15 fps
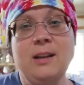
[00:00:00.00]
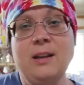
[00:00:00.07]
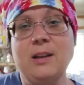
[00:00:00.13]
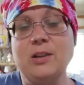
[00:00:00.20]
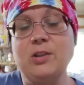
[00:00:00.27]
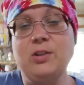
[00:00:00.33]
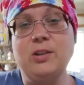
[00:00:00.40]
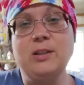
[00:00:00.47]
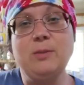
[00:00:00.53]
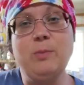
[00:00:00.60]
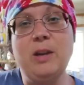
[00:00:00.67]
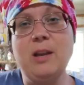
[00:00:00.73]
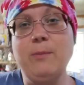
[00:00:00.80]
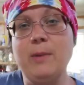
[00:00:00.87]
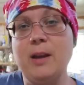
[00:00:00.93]
It's just
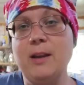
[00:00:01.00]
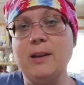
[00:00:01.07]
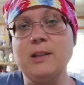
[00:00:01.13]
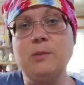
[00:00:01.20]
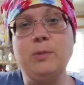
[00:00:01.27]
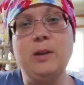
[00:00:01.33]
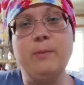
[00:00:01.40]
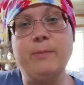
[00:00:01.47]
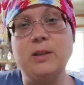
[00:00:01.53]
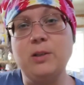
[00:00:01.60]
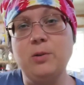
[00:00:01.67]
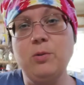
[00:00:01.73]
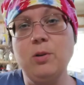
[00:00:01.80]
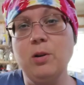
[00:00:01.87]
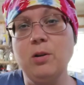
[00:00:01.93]
me and my husband and my
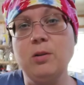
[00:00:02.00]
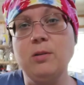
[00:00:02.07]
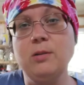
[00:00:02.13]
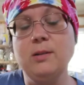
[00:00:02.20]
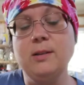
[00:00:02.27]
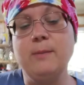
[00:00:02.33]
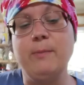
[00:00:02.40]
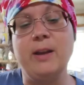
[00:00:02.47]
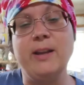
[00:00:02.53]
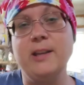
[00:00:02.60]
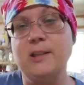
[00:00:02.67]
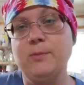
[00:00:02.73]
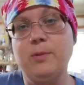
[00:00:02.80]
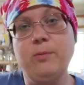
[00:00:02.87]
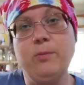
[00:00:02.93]
2 girls. My
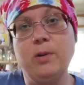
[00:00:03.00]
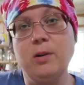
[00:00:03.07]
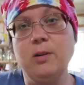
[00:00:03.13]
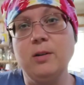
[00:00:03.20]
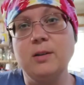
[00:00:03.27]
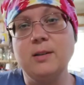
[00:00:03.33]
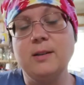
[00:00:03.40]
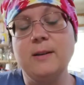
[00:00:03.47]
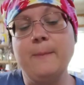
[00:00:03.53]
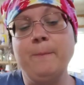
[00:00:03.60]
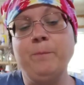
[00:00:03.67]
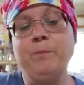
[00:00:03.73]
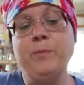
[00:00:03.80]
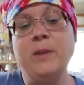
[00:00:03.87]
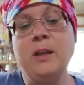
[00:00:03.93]
husband works.
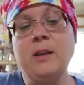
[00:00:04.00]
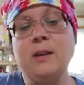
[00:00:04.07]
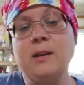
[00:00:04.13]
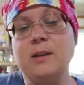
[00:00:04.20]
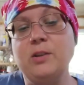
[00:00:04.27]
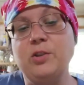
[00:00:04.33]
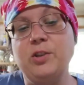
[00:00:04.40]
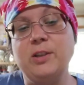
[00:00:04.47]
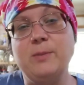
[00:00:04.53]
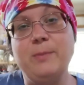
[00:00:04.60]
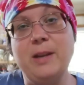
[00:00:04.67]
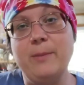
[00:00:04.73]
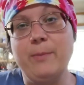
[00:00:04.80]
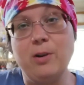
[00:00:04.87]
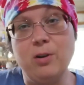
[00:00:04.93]
It's just
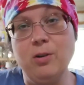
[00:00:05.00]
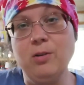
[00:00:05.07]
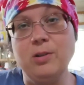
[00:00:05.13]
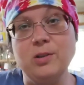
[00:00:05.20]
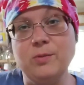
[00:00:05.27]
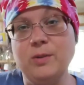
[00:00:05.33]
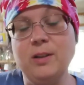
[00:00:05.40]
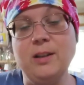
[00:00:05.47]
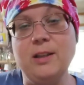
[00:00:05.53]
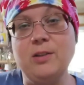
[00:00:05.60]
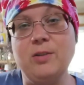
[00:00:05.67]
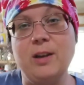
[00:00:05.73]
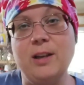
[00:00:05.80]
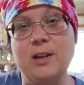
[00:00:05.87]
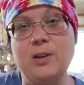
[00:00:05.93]
me and my girls really
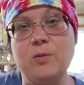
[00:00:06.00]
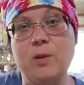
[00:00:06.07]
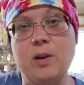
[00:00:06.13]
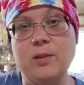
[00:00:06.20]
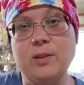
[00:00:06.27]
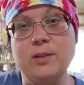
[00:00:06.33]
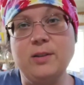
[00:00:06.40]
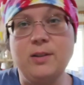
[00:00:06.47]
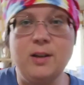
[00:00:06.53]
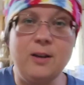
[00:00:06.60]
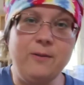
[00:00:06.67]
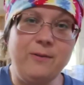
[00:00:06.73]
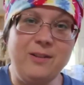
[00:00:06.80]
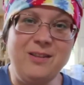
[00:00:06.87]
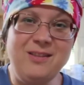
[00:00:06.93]
trying to do all this
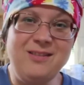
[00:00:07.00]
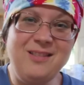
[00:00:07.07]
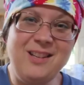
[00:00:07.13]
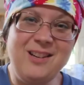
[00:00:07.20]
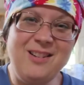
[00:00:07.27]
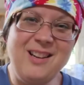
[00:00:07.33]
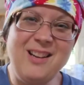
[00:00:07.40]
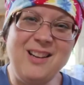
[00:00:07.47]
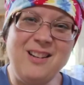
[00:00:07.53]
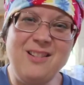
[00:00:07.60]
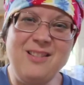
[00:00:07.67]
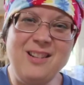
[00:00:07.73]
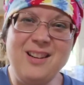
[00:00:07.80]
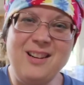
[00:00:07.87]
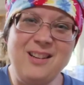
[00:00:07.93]
stuff, and they're not
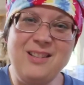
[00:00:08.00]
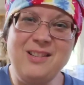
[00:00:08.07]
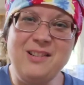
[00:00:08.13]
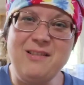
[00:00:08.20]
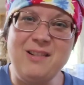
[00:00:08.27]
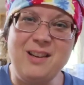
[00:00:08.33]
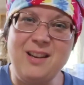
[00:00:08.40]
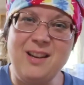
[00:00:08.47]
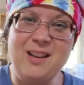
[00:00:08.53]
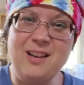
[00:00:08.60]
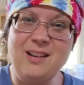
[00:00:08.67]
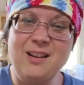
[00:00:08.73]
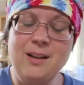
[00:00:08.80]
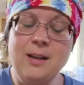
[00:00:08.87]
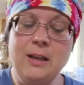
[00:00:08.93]
all that into it yet,
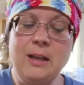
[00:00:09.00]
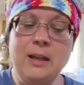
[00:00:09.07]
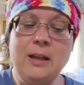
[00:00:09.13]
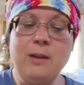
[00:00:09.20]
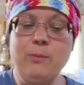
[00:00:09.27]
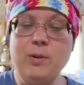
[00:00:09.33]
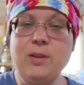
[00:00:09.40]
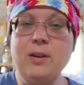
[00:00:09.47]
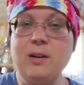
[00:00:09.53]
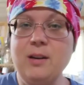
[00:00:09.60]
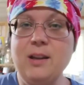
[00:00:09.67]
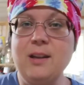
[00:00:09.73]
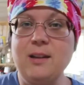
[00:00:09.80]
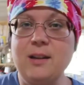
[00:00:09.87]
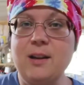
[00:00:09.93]
but they're
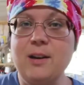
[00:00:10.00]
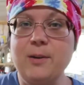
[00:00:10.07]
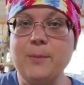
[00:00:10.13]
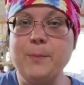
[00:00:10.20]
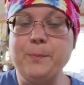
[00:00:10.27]
getting there.